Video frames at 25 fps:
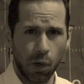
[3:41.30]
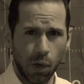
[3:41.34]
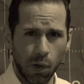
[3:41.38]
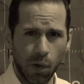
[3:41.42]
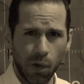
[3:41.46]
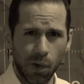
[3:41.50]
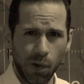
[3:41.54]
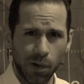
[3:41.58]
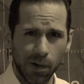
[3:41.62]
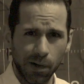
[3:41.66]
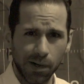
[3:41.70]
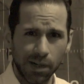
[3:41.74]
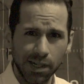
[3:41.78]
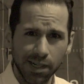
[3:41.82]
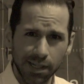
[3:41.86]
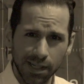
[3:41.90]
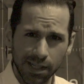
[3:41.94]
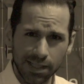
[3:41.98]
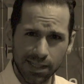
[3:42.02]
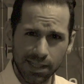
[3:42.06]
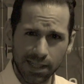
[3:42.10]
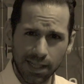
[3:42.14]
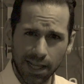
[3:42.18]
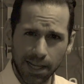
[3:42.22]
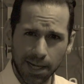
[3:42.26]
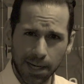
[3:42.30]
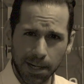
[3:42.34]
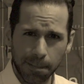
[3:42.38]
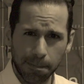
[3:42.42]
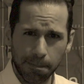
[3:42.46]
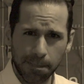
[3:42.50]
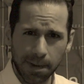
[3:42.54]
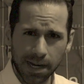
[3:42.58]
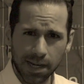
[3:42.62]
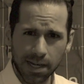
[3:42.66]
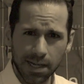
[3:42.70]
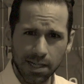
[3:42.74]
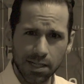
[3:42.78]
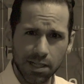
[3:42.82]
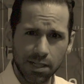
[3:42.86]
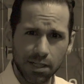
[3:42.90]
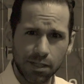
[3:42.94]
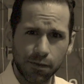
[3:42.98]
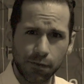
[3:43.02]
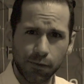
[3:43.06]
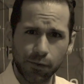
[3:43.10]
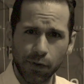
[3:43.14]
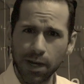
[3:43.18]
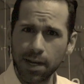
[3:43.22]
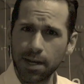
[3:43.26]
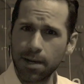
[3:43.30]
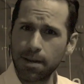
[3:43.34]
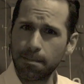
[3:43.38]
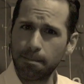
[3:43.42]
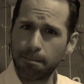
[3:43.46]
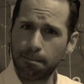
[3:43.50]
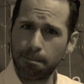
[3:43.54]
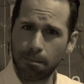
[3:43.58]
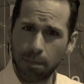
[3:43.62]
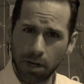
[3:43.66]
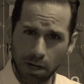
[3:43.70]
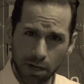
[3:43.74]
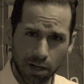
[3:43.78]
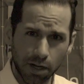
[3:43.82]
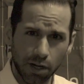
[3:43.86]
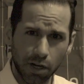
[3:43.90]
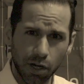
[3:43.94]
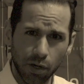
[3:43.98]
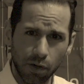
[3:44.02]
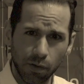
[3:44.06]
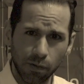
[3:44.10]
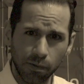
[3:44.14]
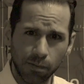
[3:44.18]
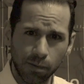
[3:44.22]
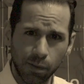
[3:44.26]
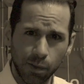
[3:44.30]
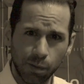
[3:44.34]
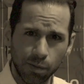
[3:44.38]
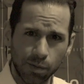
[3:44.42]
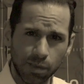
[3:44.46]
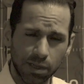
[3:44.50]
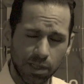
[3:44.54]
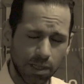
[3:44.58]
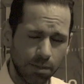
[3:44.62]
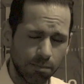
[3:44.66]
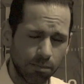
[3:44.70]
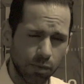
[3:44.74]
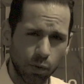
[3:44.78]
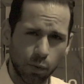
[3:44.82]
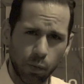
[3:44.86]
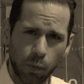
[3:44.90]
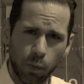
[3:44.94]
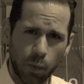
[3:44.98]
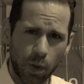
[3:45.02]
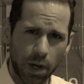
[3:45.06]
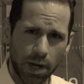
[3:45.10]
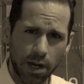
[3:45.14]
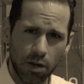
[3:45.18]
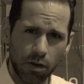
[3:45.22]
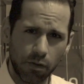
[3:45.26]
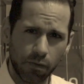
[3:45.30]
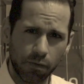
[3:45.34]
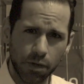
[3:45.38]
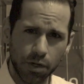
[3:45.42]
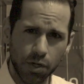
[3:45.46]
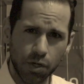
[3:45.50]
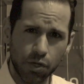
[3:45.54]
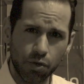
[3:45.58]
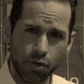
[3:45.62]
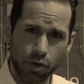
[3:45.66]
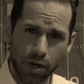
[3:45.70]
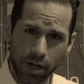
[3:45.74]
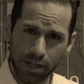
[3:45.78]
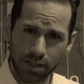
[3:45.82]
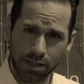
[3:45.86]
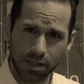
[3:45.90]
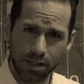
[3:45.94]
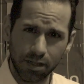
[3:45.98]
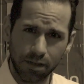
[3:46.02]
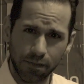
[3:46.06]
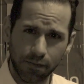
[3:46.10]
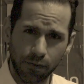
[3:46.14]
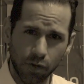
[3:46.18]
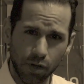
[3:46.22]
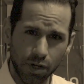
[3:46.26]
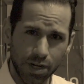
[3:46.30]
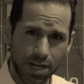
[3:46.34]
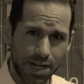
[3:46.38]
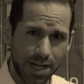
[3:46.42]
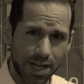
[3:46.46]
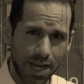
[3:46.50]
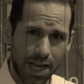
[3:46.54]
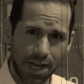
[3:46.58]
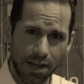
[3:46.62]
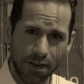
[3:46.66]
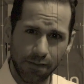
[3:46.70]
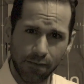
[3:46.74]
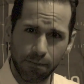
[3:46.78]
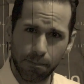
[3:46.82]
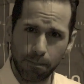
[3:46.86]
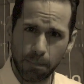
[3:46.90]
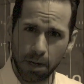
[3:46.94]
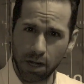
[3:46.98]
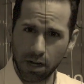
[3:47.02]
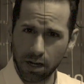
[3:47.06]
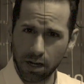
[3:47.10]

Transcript: Or it's like Becky's friend Margot, who seems way overdressed for a dive